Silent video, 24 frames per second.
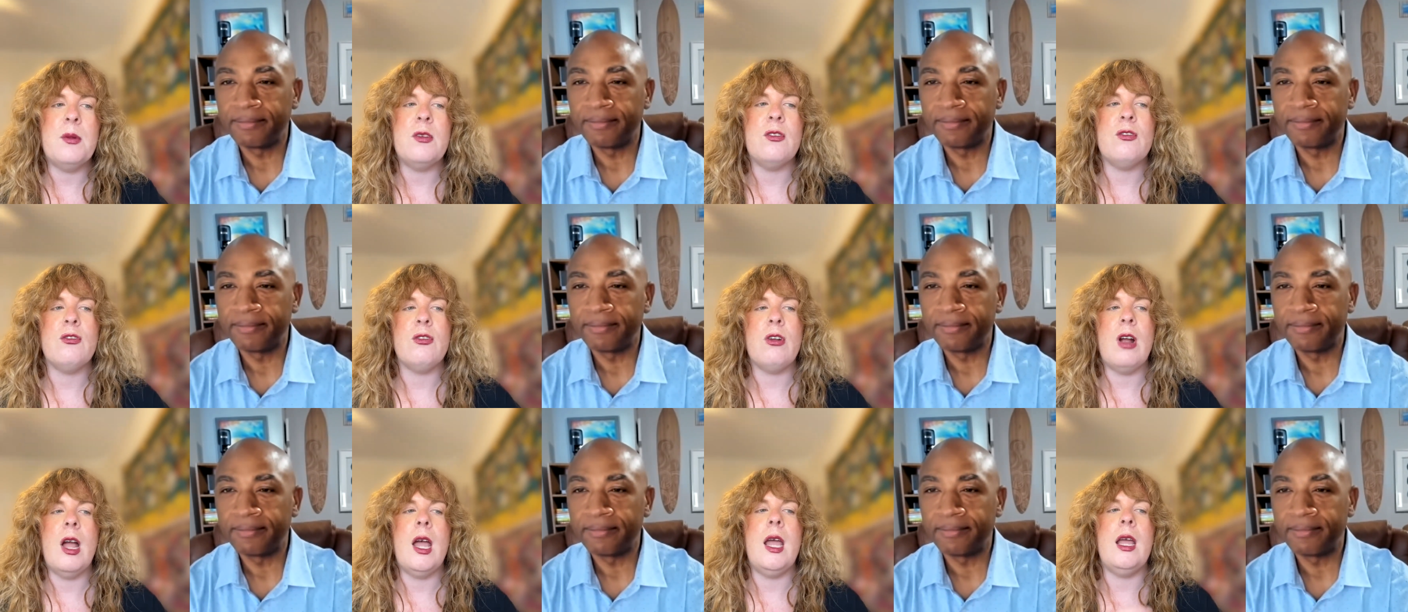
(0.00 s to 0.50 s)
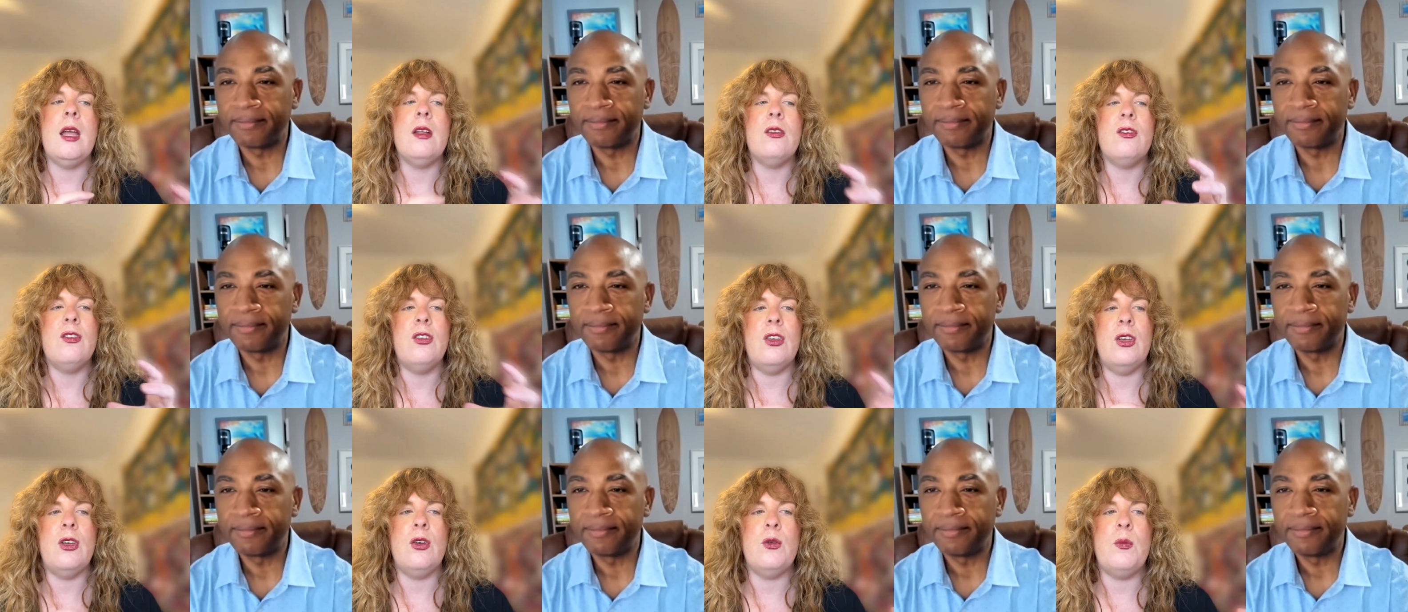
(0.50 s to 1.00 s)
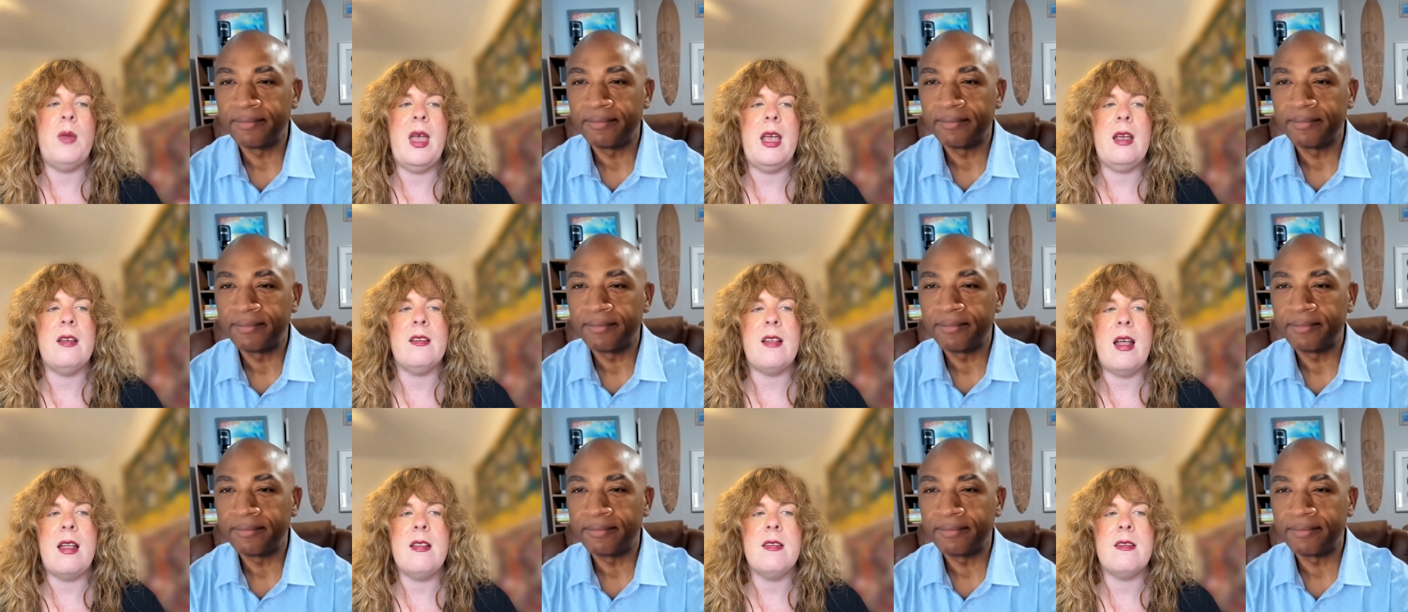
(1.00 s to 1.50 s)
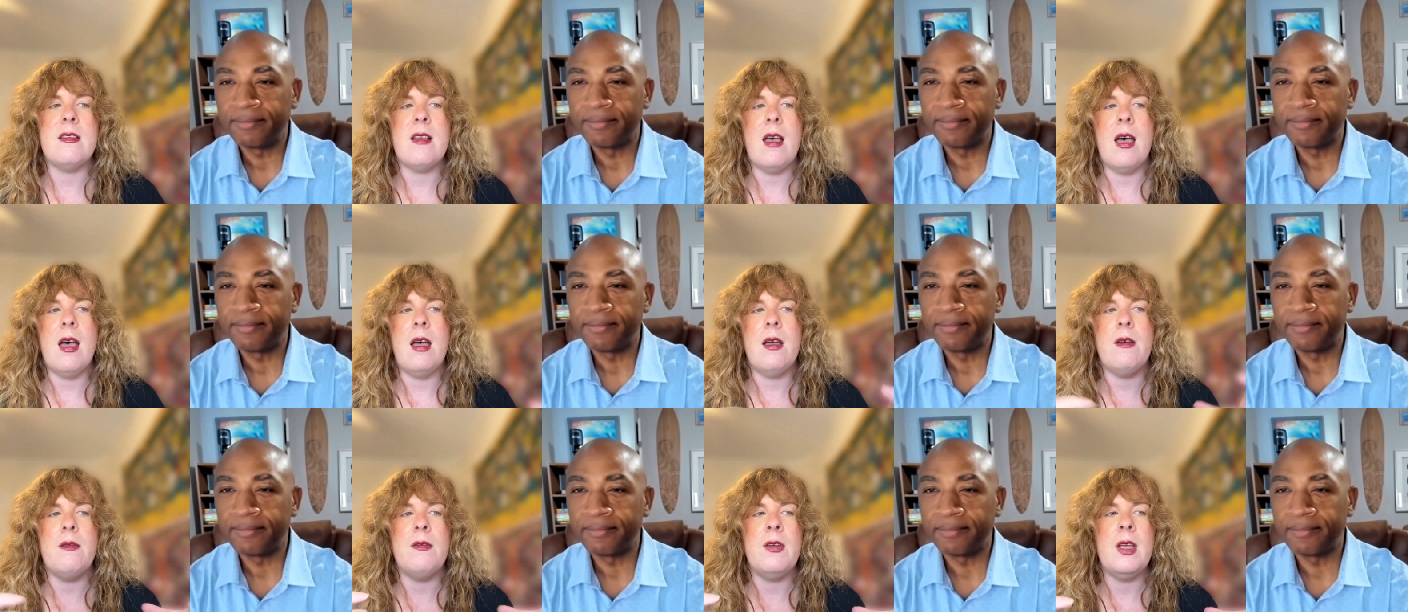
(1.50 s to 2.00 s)
Speaker 1: I was trying to make sense
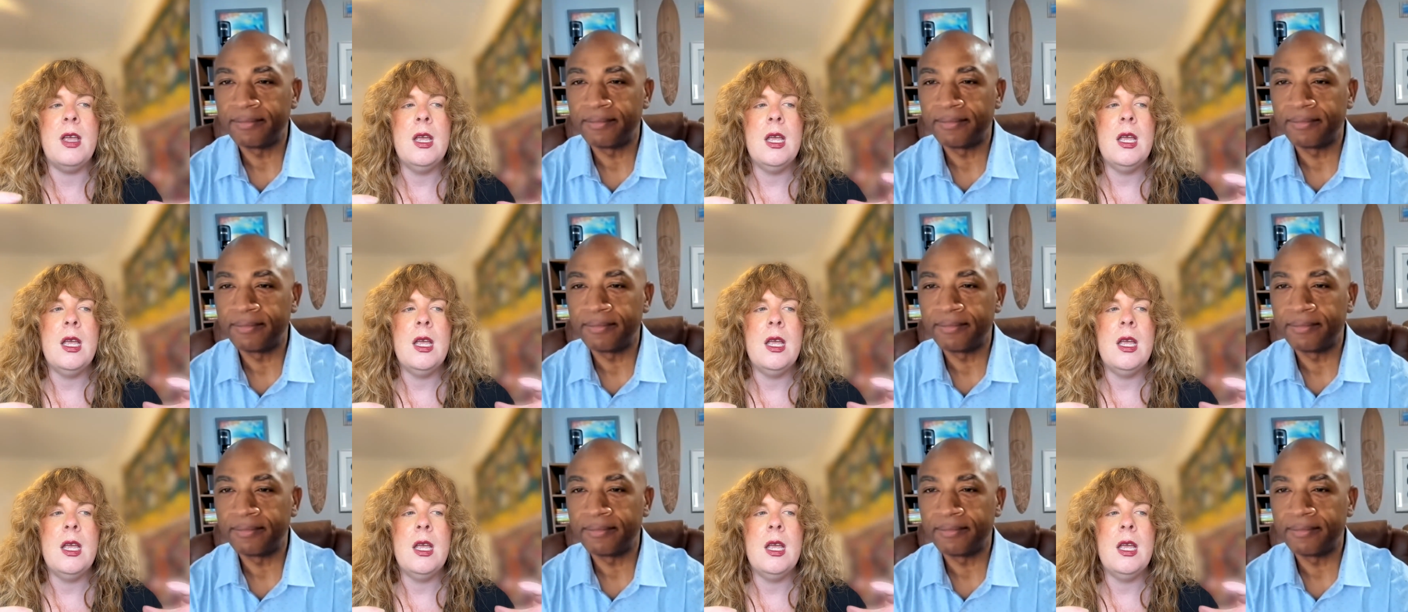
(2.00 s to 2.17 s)
of,